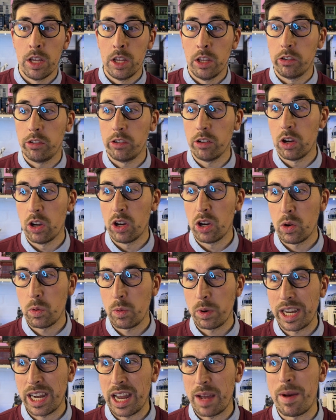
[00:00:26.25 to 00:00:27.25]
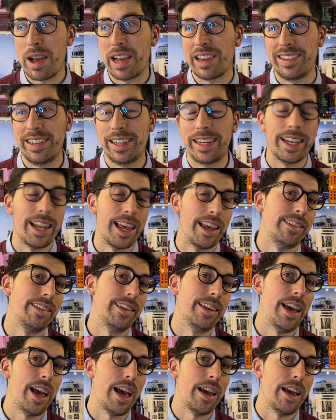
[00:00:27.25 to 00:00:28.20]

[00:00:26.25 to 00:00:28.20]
So really I'm actually classing it